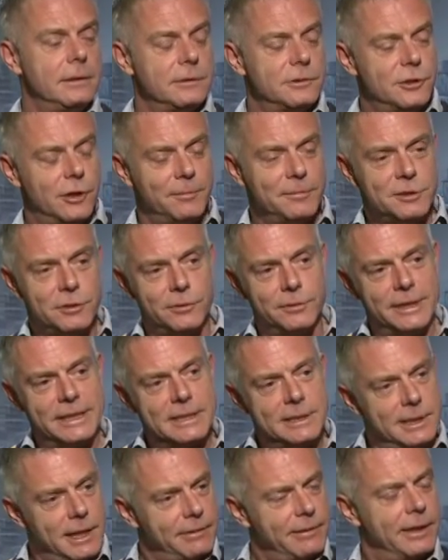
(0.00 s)
Thomas Horn is
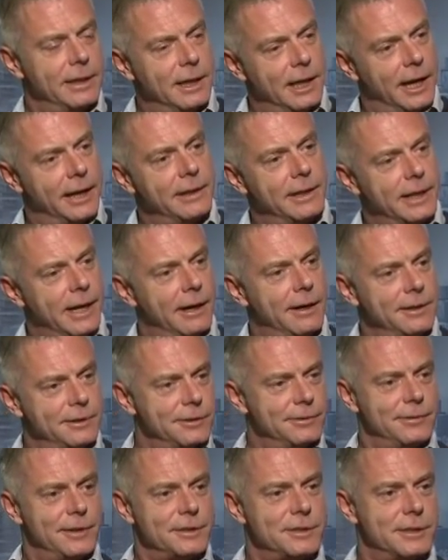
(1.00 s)
nothing like the character
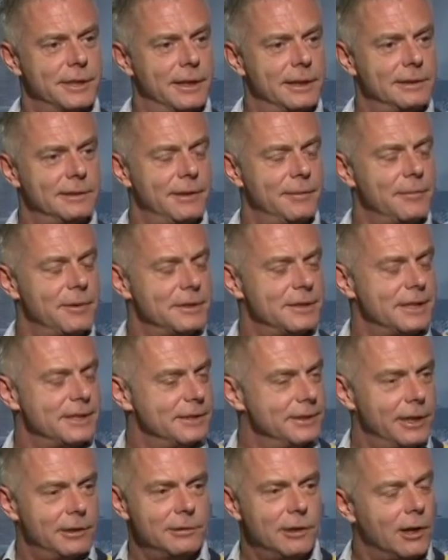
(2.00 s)
of Oscar. In other words, there's
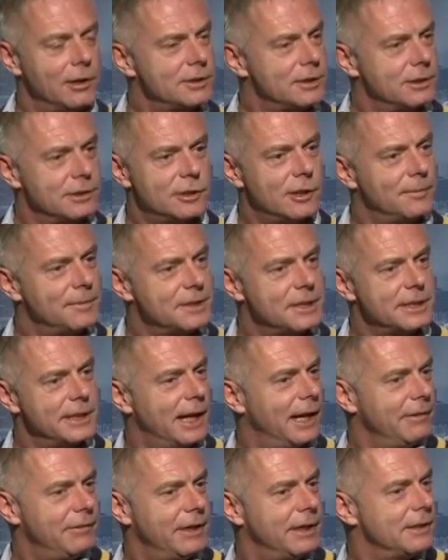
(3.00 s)
no loss in Thomas's
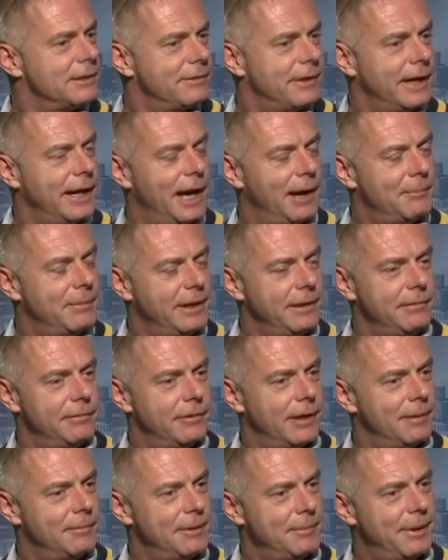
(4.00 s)
life. He has a very happy
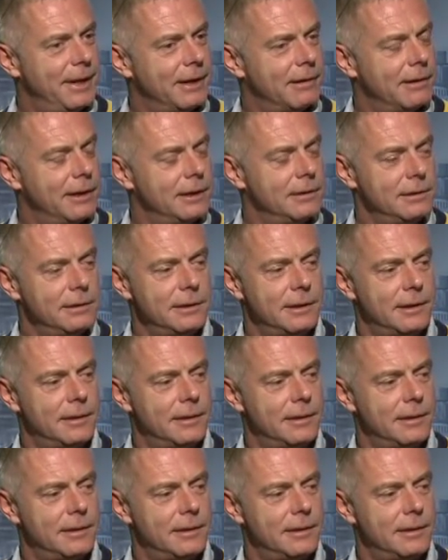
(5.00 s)
family background.